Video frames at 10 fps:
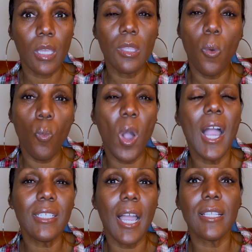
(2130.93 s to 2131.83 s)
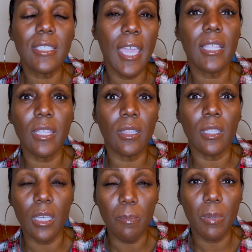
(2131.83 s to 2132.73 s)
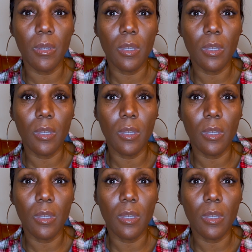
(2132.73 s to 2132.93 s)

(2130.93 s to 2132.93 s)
then why not take the leap